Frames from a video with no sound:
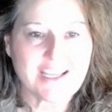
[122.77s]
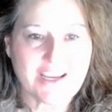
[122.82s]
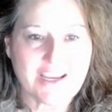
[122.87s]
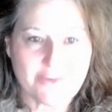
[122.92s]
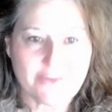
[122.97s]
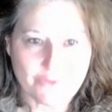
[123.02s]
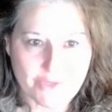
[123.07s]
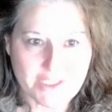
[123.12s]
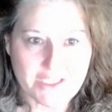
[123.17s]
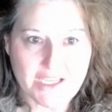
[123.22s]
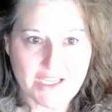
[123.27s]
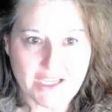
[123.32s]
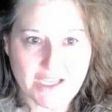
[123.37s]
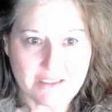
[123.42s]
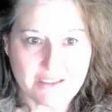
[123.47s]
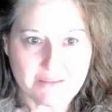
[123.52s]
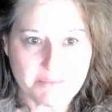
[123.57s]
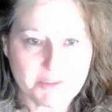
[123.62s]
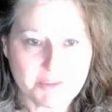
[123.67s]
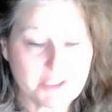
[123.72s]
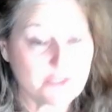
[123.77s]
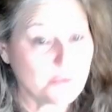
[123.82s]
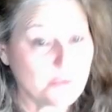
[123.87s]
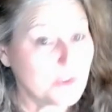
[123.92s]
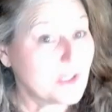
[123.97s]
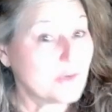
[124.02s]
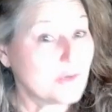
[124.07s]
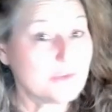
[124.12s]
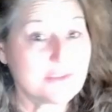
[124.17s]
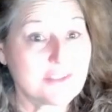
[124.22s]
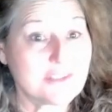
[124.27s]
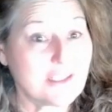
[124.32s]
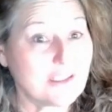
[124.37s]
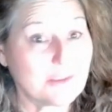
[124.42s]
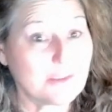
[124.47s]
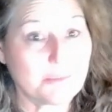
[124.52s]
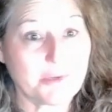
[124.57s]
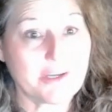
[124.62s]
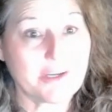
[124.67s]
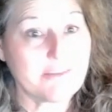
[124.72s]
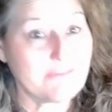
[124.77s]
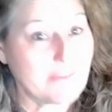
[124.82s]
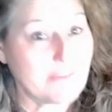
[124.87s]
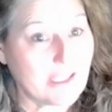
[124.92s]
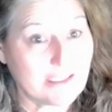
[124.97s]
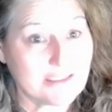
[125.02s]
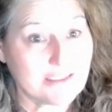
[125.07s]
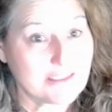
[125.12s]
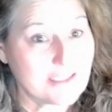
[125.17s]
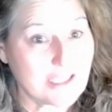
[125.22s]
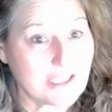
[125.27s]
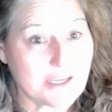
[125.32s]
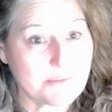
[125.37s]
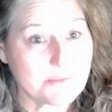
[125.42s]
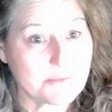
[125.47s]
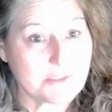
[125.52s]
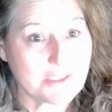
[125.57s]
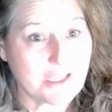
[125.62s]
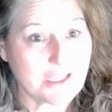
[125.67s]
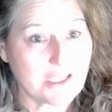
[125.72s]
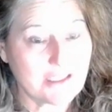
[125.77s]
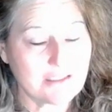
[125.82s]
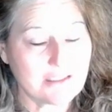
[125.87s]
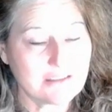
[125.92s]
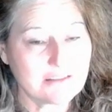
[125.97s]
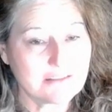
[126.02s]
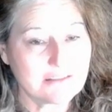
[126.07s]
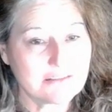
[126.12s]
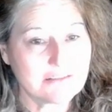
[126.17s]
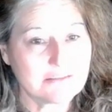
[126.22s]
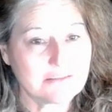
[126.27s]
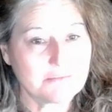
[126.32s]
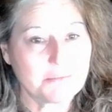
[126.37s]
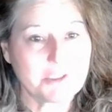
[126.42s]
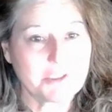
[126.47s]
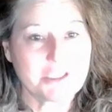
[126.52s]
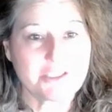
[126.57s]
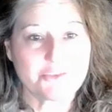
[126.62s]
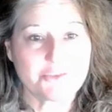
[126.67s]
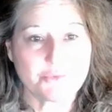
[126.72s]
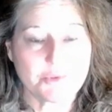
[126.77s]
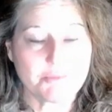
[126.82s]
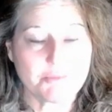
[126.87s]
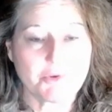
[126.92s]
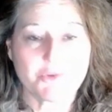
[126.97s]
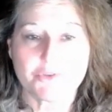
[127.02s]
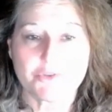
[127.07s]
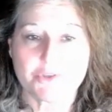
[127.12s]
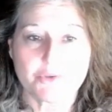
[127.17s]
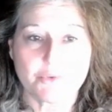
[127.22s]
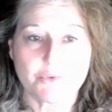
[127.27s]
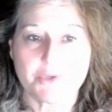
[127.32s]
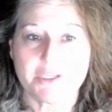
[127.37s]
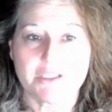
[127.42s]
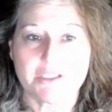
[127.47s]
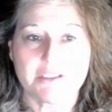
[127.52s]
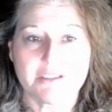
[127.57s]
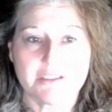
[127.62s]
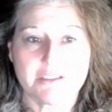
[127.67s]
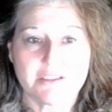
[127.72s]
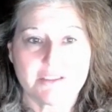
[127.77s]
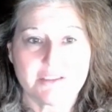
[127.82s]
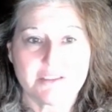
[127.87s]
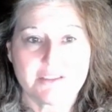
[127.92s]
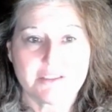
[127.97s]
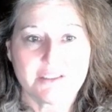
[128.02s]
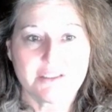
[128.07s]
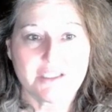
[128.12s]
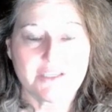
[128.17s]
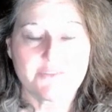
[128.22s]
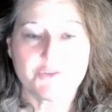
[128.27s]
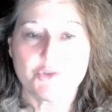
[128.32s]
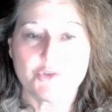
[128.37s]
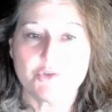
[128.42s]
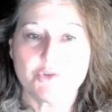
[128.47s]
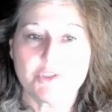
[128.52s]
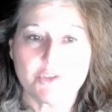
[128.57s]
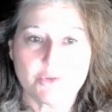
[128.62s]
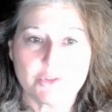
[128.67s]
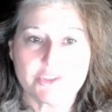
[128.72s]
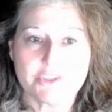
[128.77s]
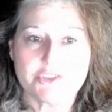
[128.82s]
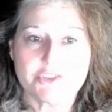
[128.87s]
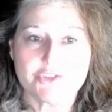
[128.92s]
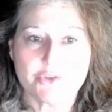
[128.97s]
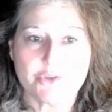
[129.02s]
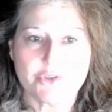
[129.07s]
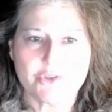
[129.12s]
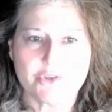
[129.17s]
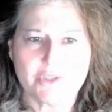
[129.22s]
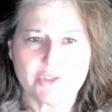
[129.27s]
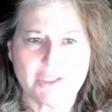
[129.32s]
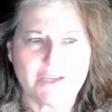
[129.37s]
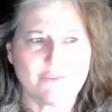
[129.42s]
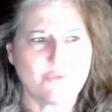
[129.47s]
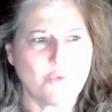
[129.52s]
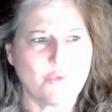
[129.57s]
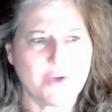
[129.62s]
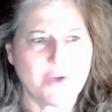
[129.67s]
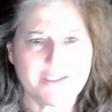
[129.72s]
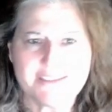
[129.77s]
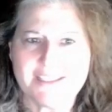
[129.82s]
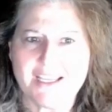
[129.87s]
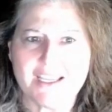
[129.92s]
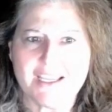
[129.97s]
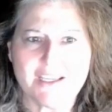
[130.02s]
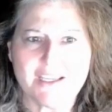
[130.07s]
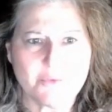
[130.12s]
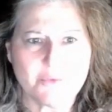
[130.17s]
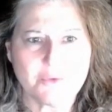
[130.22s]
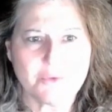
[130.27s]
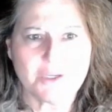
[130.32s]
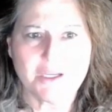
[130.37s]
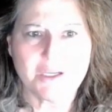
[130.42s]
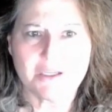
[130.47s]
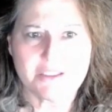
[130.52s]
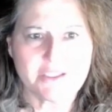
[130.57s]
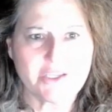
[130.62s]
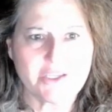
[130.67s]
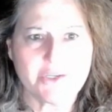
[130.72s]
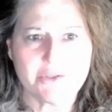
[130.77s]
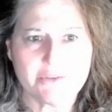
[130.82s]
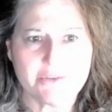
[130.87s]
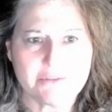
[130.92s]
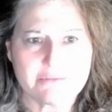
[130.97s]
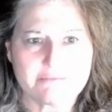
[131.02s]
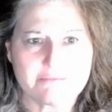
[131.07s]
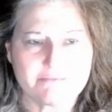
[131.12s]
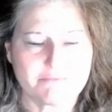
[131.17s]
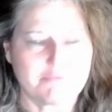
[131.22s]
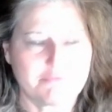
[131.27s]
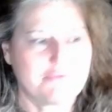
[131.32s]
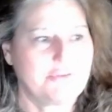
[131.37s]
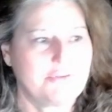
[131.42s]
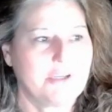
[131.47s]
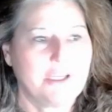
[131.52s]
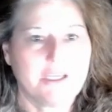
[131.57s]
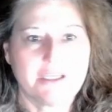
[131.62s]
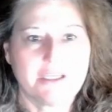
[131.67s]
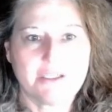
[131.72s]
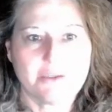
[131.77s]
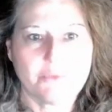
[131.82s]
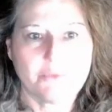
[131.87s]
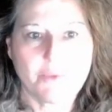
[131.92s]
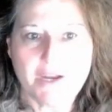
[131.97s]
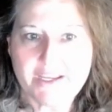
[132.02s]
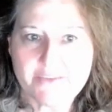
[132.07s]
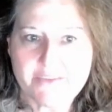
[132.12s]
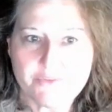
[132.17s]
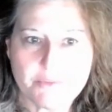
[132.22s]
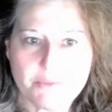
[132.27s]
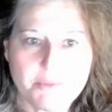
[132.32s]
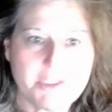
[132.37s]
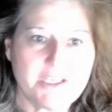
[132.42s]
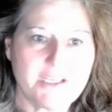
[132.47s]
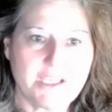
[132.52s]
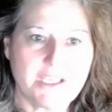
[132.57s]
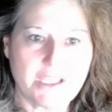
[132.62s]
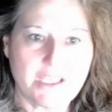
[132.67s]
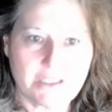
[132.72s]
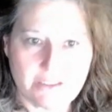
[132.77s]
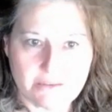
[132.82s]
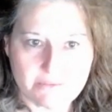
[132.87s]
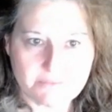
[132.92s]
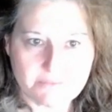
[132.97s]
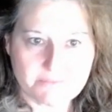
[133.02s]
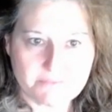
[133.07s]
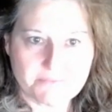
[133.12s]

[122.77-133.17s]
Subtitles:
every day, because we don't celebrate Valentine's Day, because we both agreed if you can only show your love one day a year, why even be together?